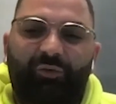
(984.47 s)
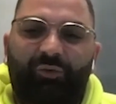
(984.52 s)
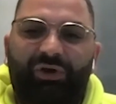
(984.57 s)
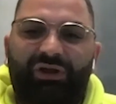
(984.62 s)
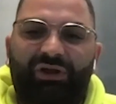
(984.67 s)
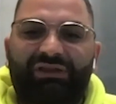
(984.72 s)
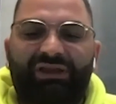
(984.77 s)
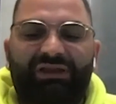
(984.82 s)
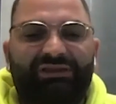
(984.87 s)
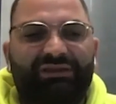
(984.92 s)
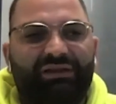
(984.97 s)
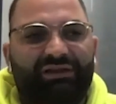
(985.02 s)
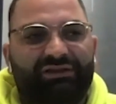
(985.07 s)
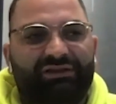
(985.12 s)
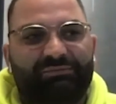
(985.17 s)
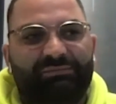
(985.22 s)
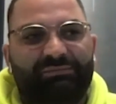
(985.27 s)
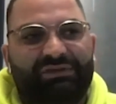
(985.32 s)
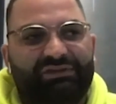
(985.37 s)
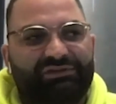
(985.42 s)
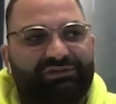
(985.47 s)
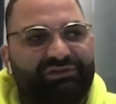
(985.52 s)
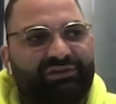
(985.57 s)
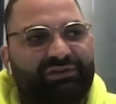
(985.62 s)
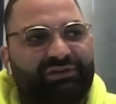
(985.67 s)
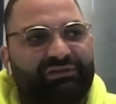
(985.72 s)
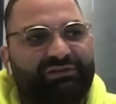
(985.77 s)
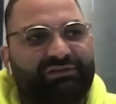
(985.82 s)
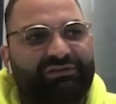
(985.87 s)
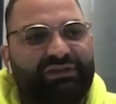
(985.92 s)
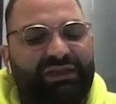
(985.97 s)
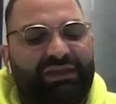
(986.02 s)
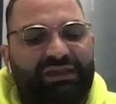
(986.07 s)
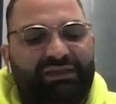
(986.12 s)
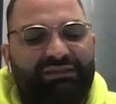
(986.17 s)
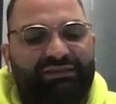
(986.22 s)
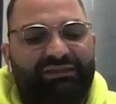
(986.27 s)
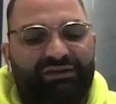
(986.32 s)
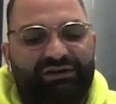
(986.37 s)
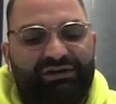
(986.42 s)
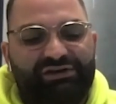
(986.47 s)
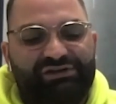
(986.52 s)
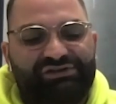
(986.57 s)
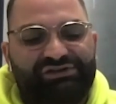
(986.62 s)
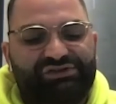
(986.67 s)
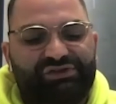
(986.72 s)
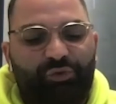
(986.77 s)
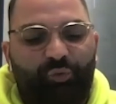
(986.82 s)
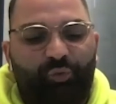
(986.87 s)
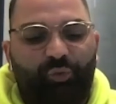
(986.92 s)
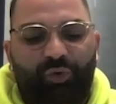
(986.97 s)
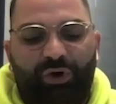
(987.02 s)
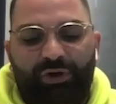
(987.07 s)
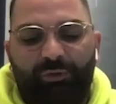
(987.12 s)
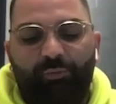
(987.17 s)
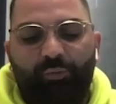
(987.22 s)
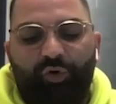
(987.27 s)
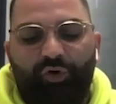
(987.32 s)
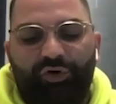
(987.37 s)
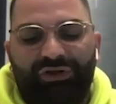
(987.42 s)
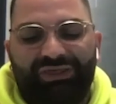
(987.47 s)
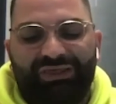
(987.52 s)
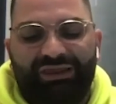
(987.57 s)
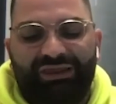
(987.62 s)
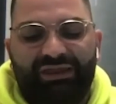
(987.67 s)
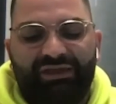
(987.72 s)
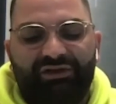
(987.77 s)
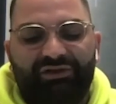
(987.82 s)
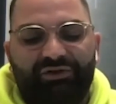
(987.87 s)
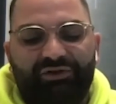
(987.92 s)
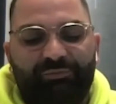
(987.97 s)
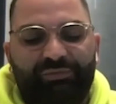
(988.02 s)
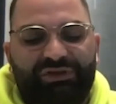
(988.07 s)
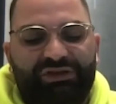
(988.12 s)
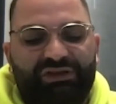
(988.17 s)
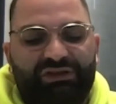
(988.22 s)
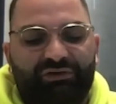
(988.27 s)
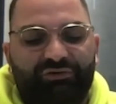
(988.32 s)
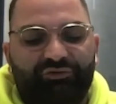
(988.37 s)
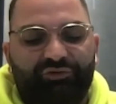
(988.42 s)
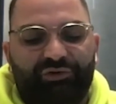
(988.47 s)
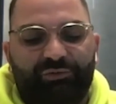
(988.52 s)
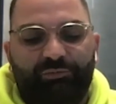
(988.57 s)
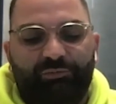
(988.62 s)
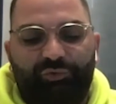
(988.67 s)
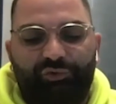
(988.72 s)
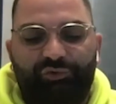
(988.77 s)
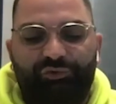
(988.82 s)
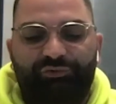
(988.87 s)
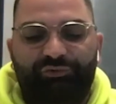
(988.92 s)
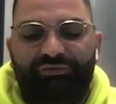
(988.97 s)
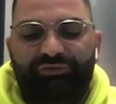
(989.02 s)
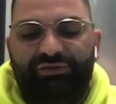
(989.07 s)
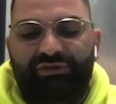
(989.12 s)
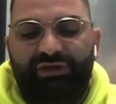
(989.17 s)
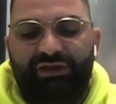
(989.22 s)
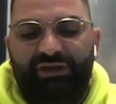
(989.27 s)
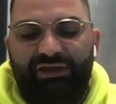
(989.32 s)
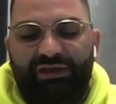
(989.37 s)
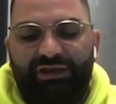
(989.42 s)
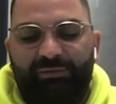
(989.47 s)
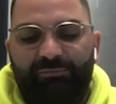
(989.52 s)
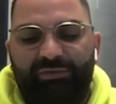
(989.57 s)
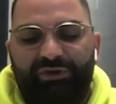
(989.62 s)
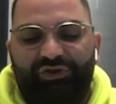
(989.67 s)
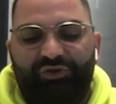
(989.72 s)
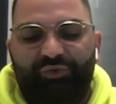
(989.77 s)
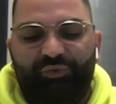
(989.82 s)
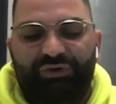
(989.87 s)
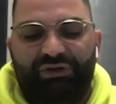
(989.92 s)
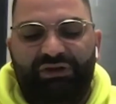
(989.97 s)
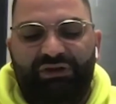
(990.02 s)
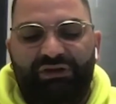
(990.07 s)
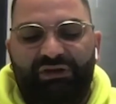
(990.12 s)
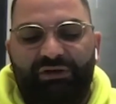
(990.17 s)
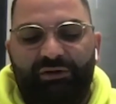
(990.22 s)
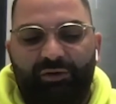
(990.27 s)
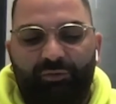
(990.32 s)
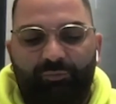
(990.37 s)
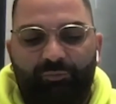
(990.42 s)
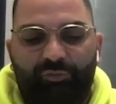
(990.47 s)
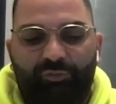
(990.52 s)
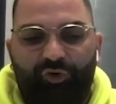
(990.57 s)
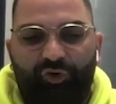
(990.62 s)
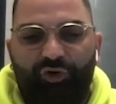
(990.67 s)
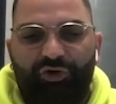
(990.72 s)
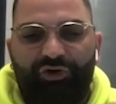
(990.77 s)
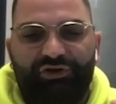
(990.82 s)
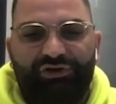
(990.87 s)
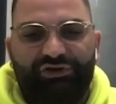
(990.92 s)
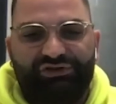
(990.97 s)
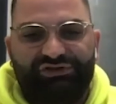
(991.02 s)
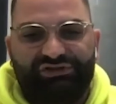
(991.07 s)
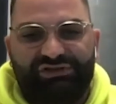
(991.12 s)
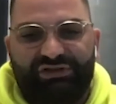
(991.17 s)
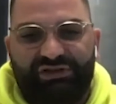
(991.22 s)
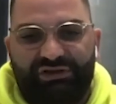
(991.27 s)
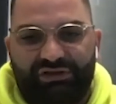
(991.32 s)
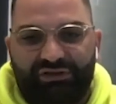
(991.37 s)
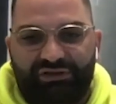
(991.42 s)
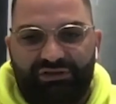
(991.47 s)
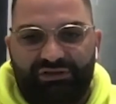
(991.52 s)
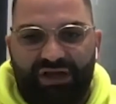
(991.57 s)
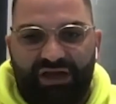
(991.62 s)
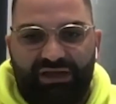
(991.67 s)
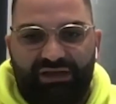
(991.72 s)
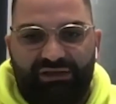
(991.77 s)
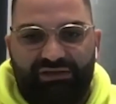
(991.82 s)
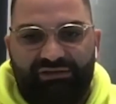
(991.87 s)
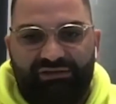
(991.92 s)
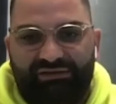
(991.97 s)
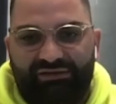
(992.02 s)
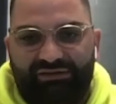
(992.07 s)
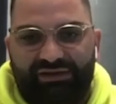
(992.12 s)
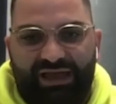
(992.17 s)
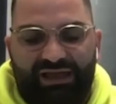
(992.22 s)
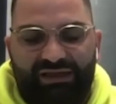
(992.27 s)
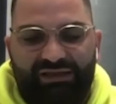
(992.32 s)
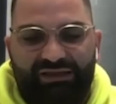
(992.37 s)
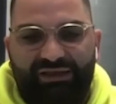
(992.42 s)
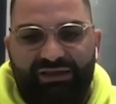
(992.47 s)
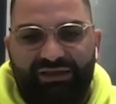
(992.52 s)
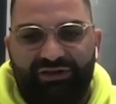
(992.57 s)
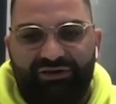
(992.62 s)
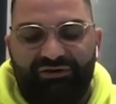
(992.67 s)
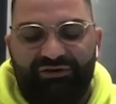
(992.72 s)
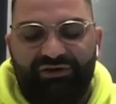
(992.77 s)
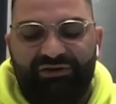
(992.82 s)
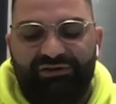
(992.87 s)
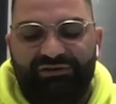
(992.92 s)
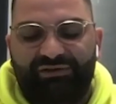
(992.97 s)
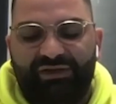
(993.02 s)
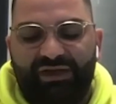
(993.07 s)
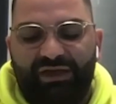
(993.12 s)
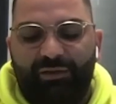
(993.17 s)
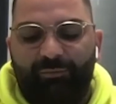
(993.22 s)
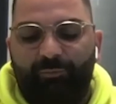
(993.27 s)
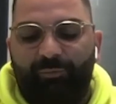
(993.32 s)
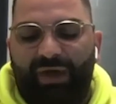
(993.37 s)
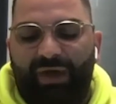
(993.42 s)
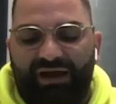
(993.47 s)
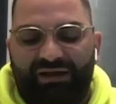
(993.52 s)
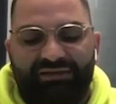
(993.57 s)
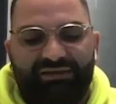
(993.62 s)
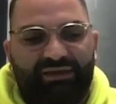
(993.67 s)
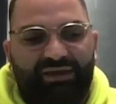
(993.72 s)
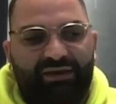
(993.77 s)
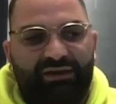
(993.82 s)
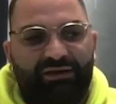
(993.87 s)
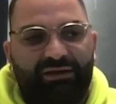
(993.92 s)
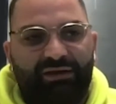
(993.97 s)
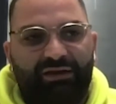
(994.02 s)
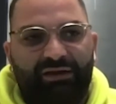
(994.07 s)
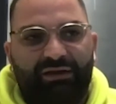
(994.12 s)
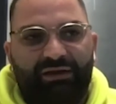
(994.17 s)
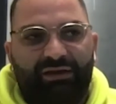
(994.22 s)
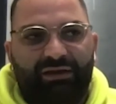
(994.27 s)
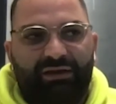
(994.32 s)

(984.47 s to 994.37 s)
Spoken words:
What that tells me is this: there's one more layer being removed in between brokers and their clients. And that layer is, back then,